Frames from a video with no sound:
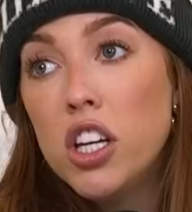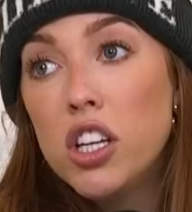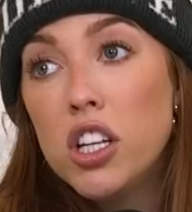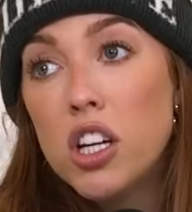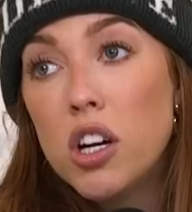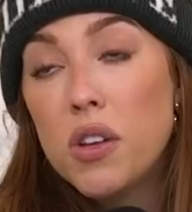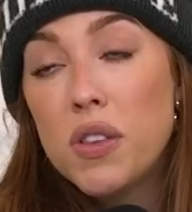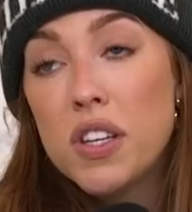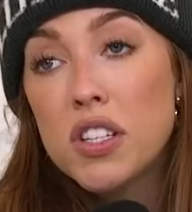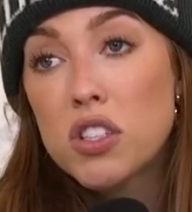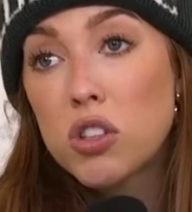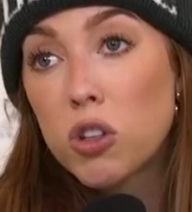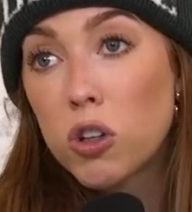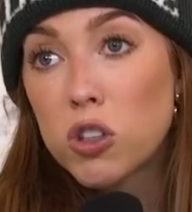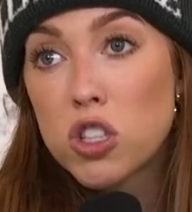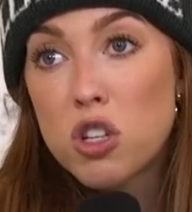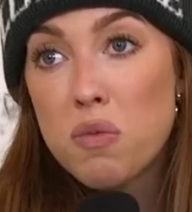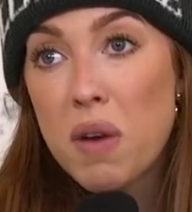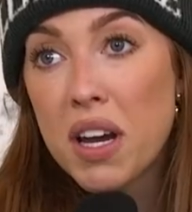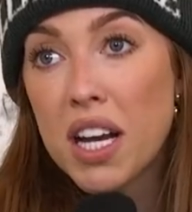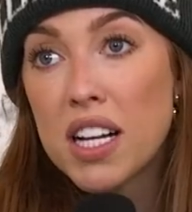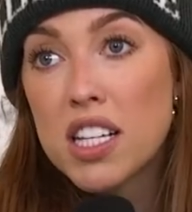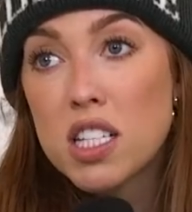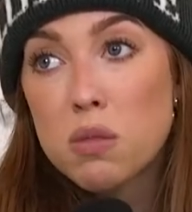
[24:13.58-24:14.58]
these girls
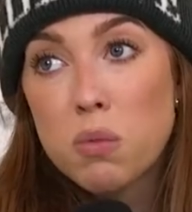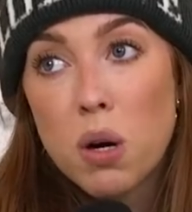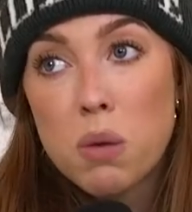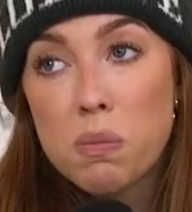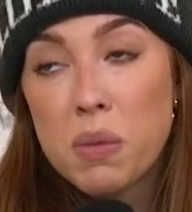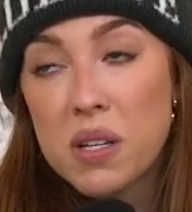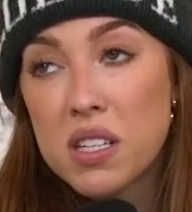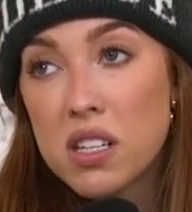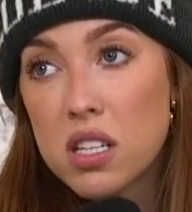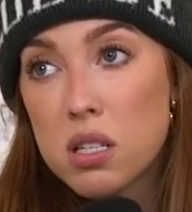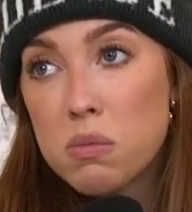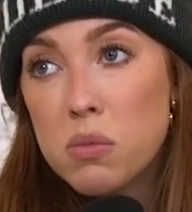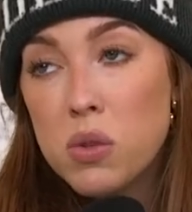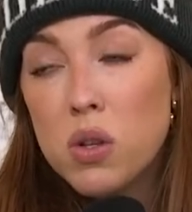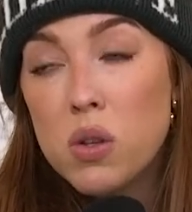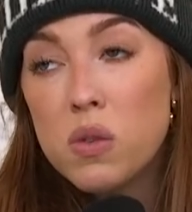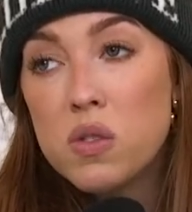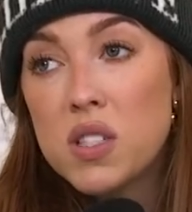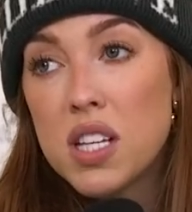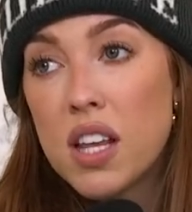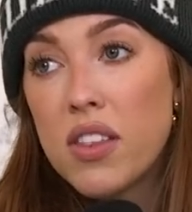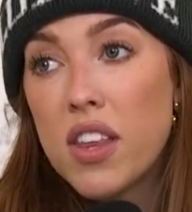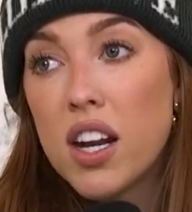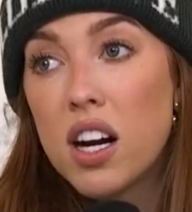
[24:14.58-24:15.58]
are making smart business
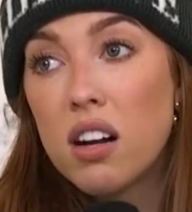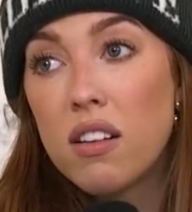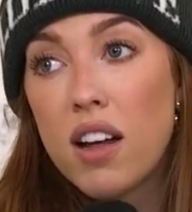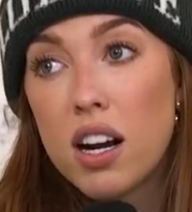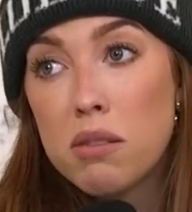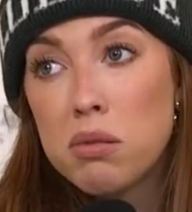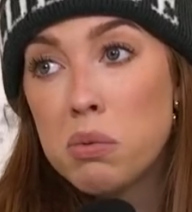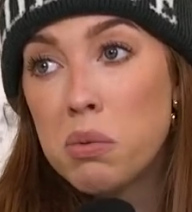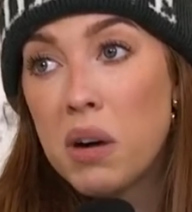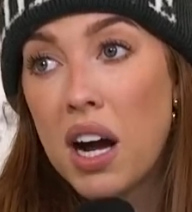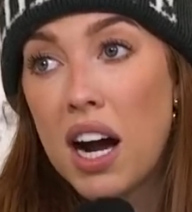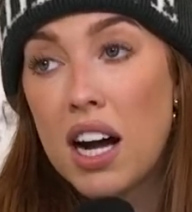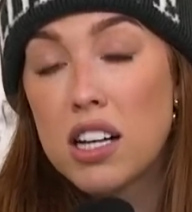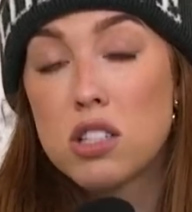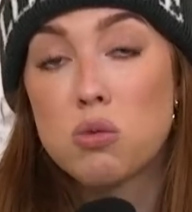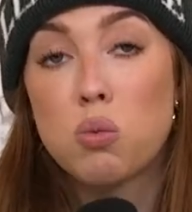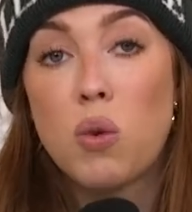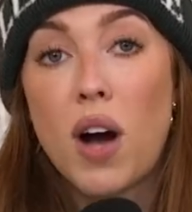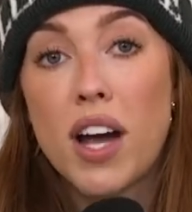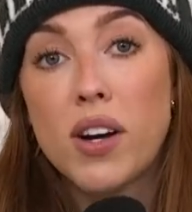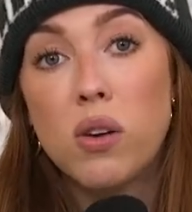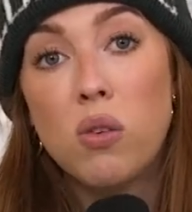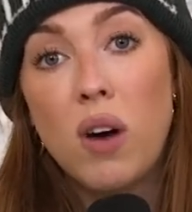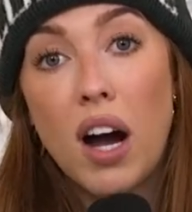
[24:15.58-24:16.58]
moves. And then a lot of people ask,
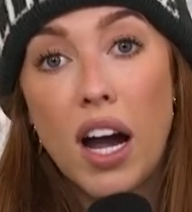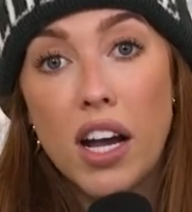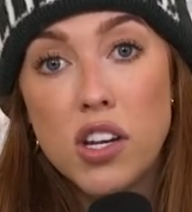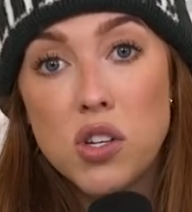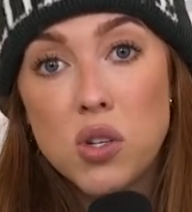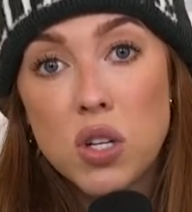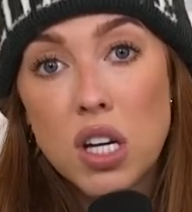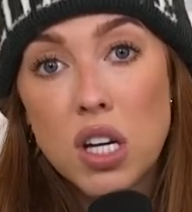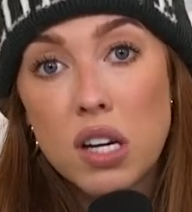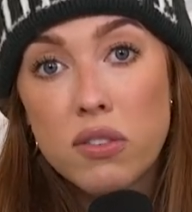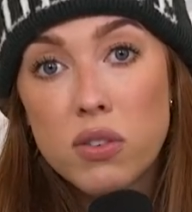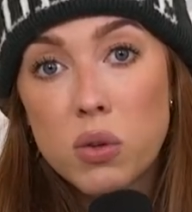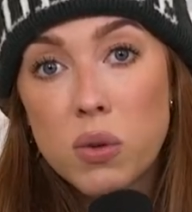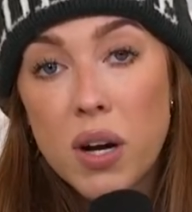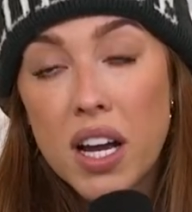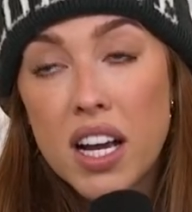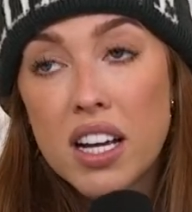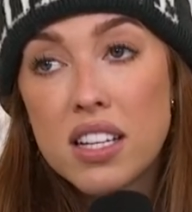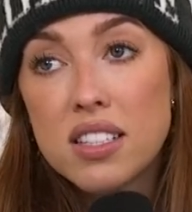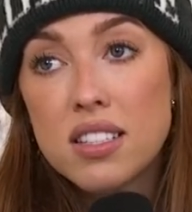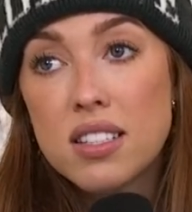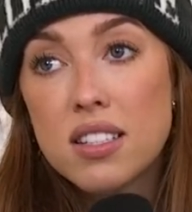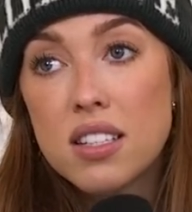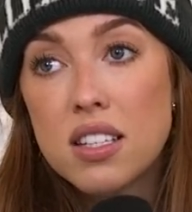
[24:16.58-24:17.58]
why don't I do giveaways?